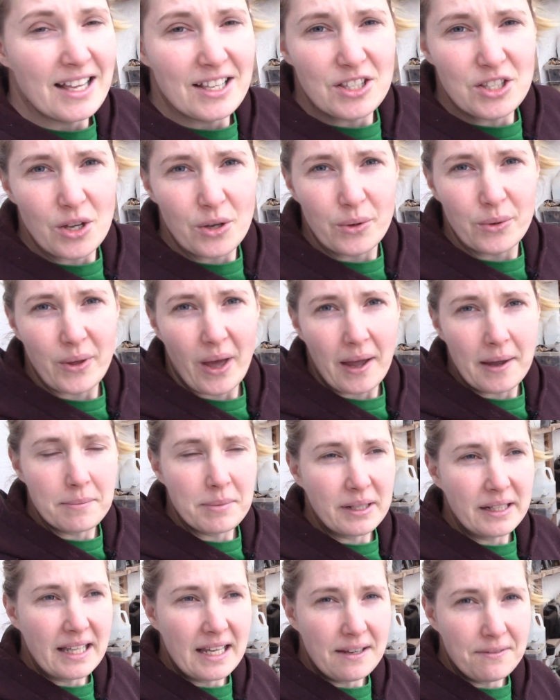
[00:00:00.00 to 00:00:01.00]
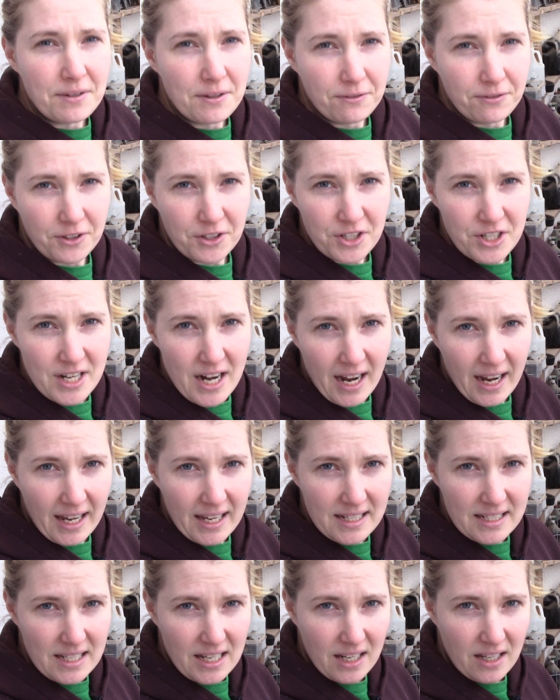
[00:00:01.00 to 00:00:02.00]
So I believe the first
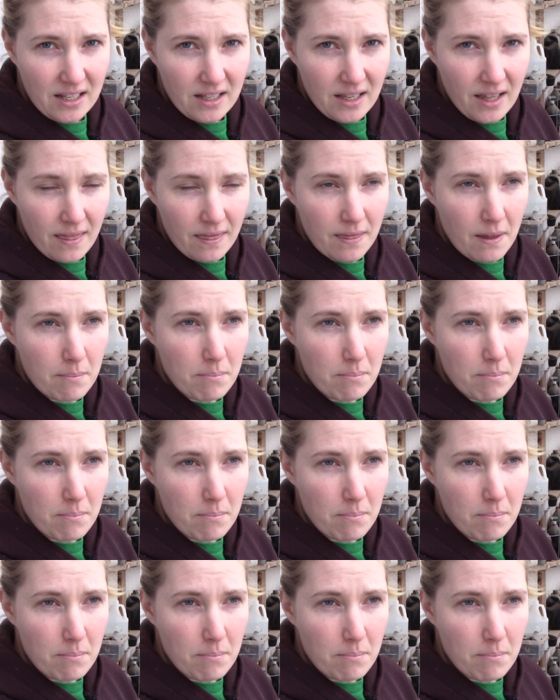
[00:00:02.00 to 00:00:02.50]
night the